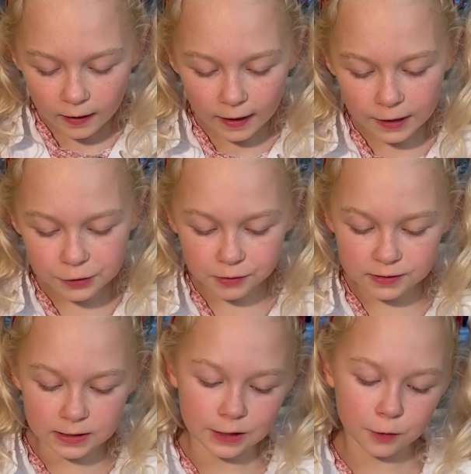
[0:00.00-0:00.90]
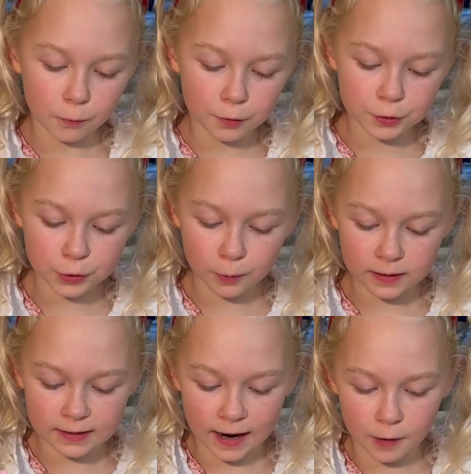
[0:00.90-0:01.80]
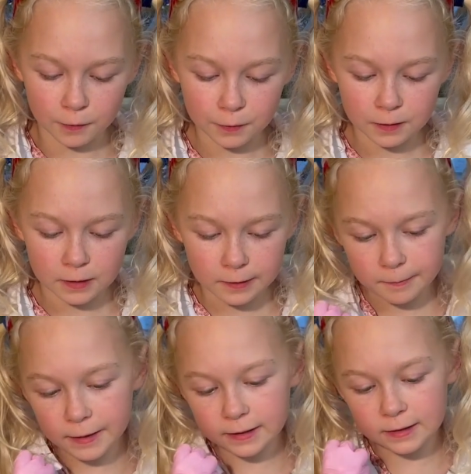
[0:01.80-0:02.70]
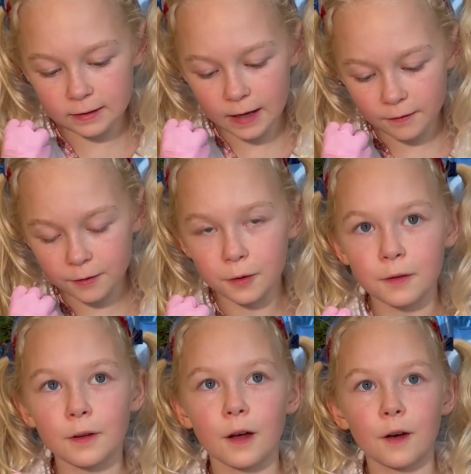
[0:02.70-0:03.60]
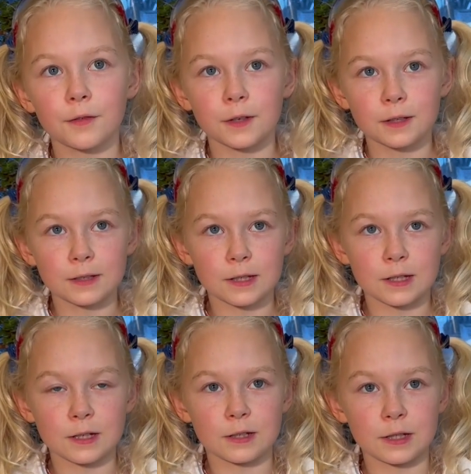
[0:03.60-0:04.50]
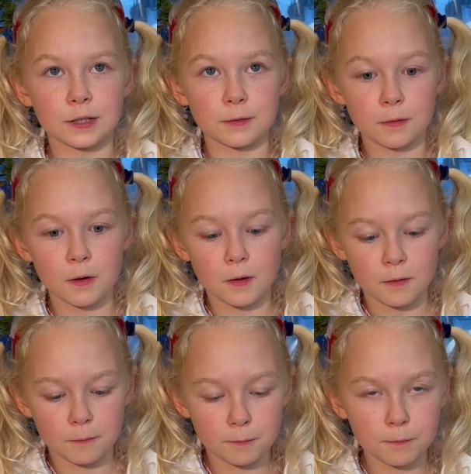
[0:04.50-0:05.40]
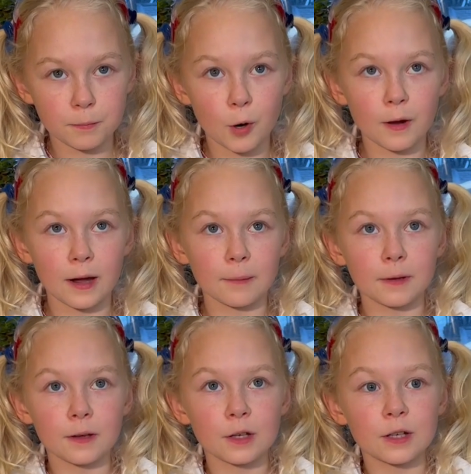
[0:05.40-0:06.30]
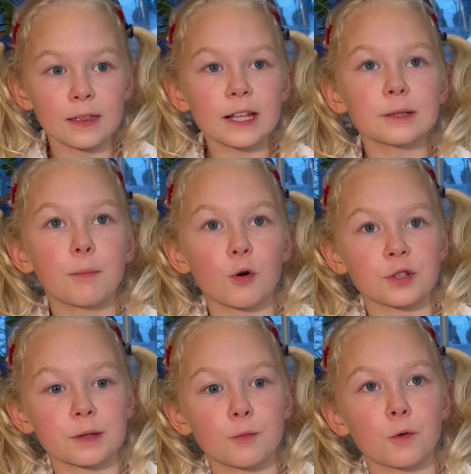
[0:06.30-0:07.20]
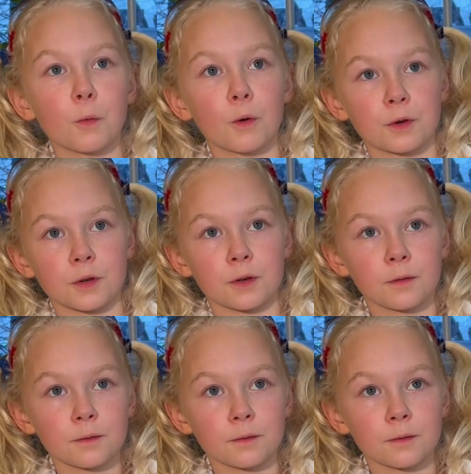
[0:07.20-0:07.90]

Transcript: As you can see, the water is going down, but the level of the consistency is going up. Let's pour some more water.